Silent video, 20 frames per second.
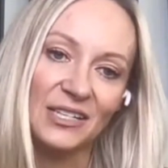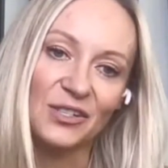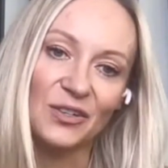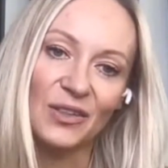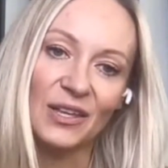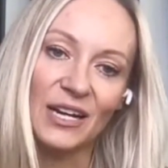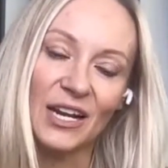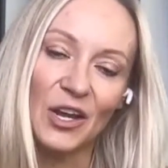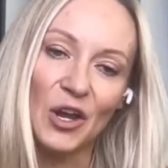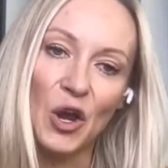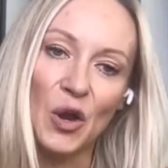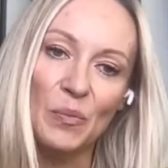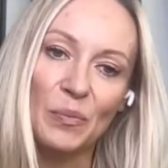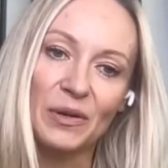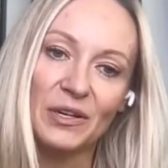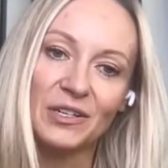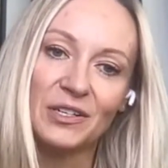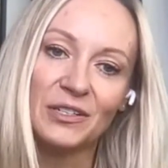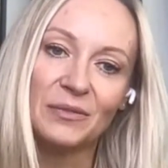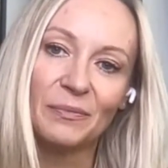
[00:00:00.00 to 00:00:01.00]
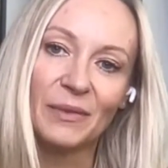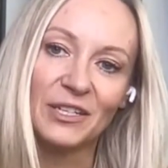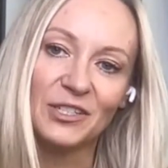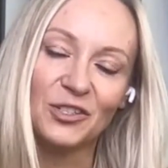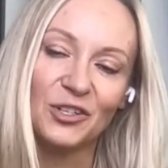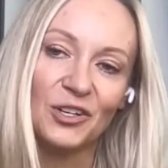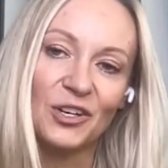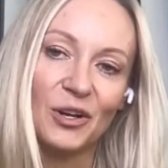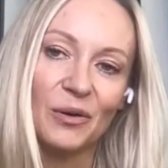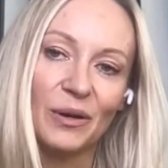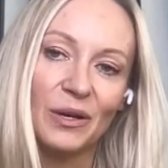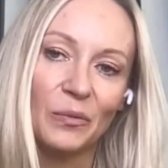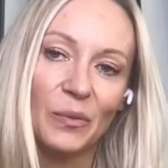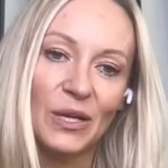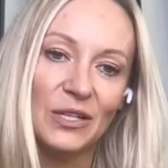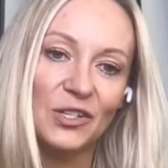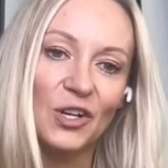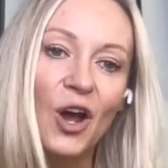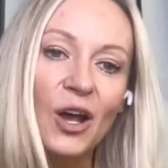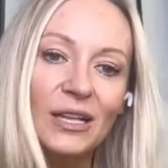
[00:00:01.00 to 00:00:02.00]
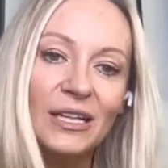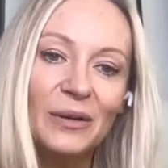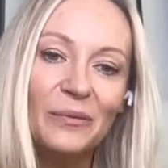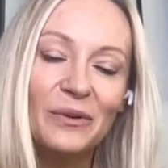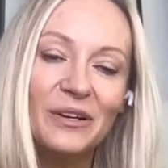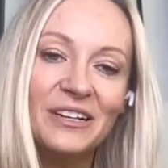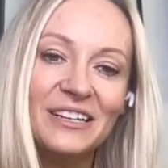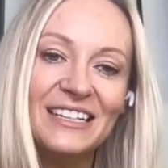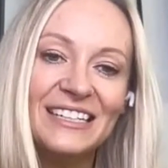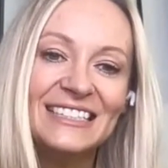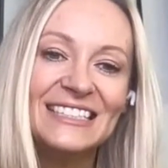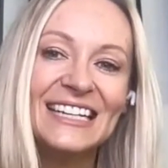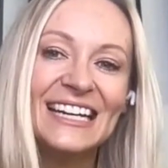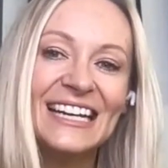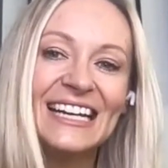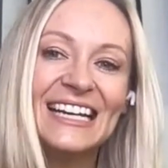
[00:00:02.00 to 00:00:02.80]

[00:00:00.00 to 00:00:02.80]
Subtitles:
So then I opened my studio in West Hollywood.